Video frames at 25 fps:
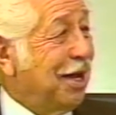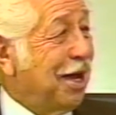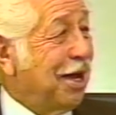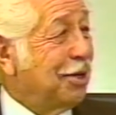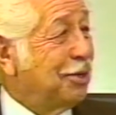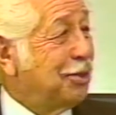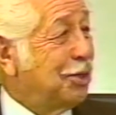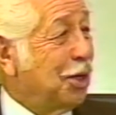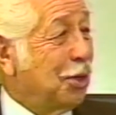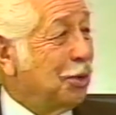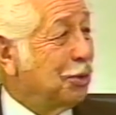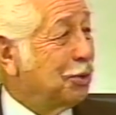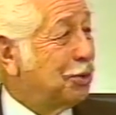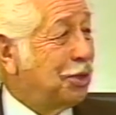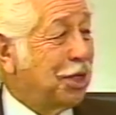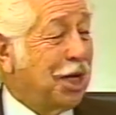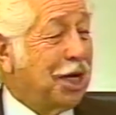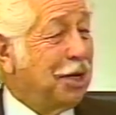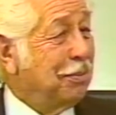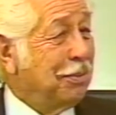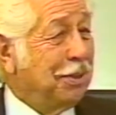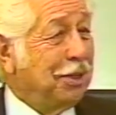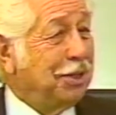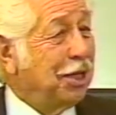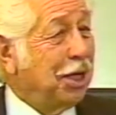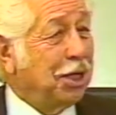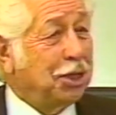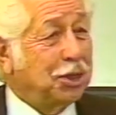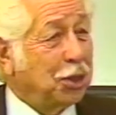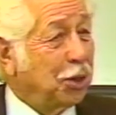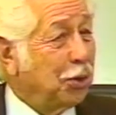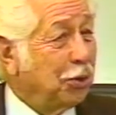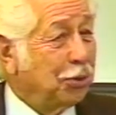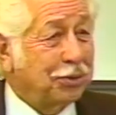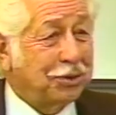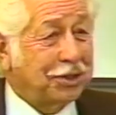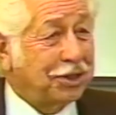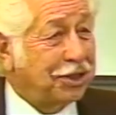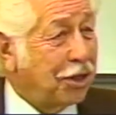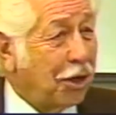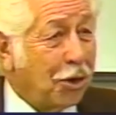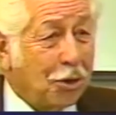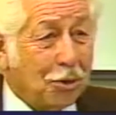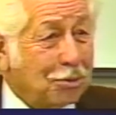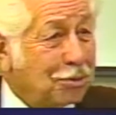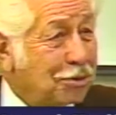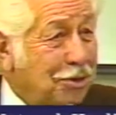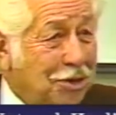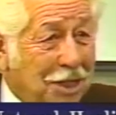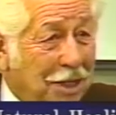now, don't tell me they don't
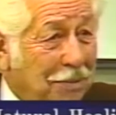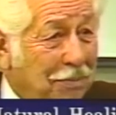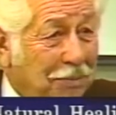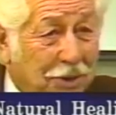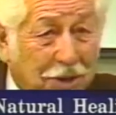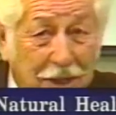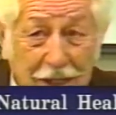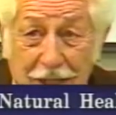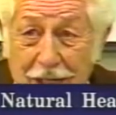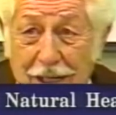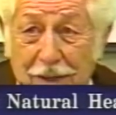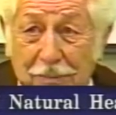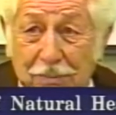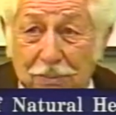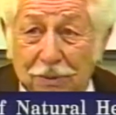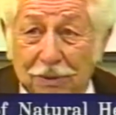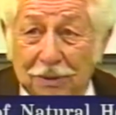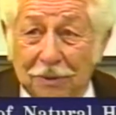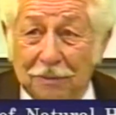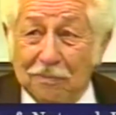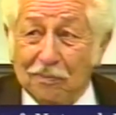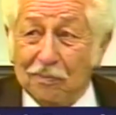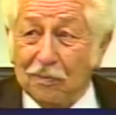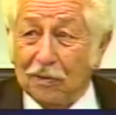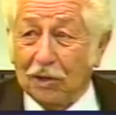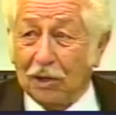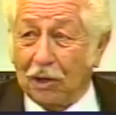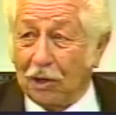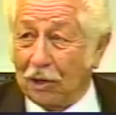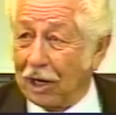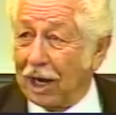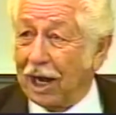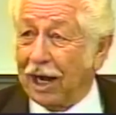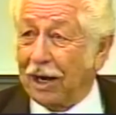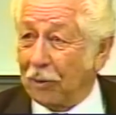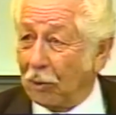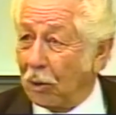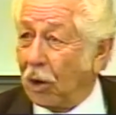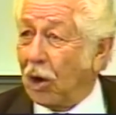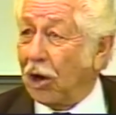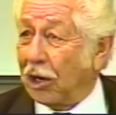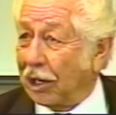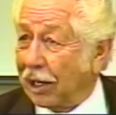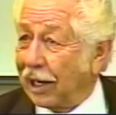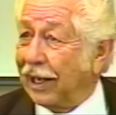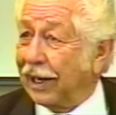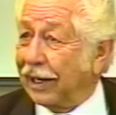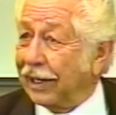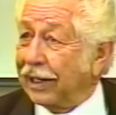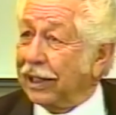tone something up or I'll
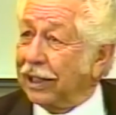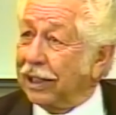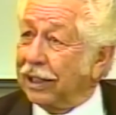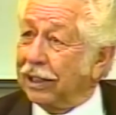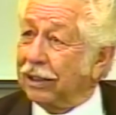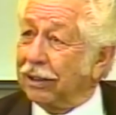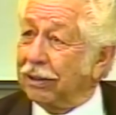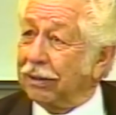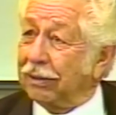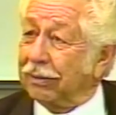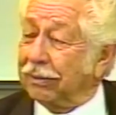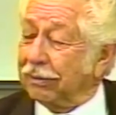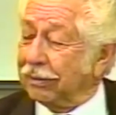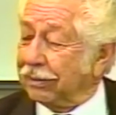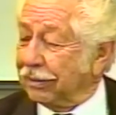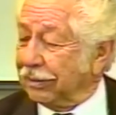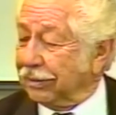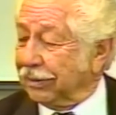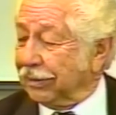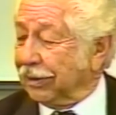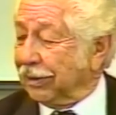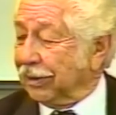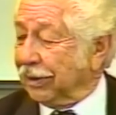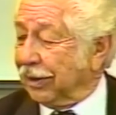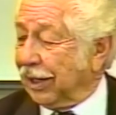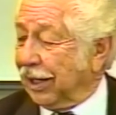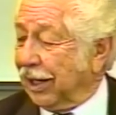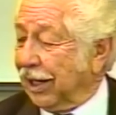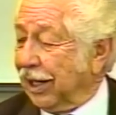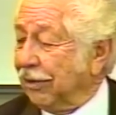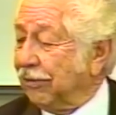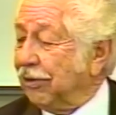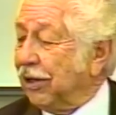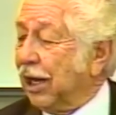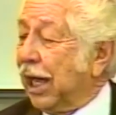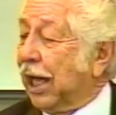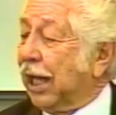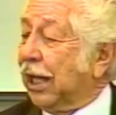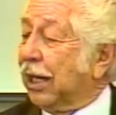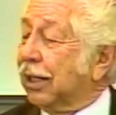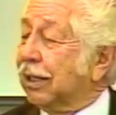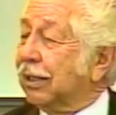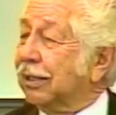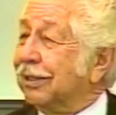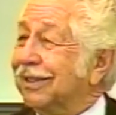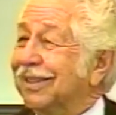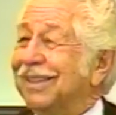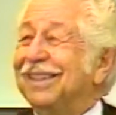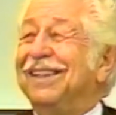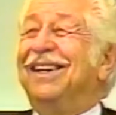walk out of here. I've had it.
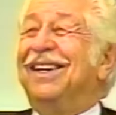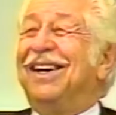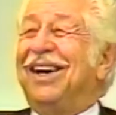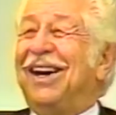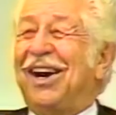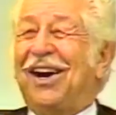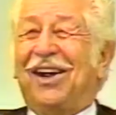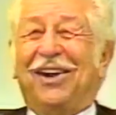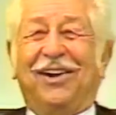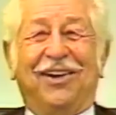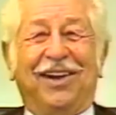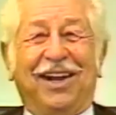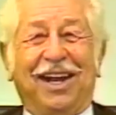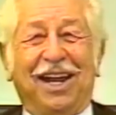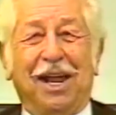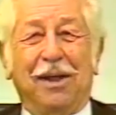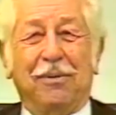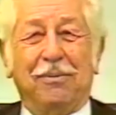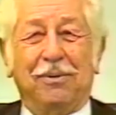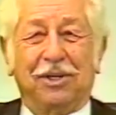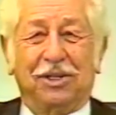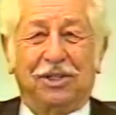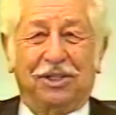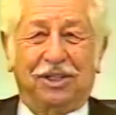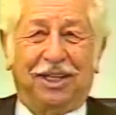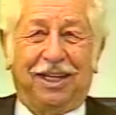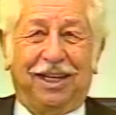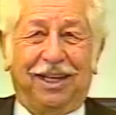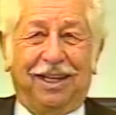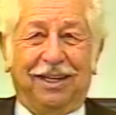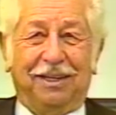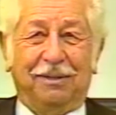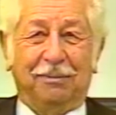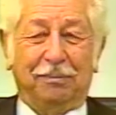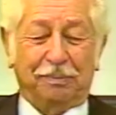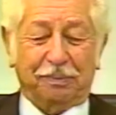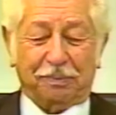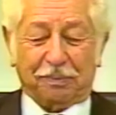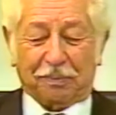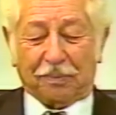All right, I'm just kidding.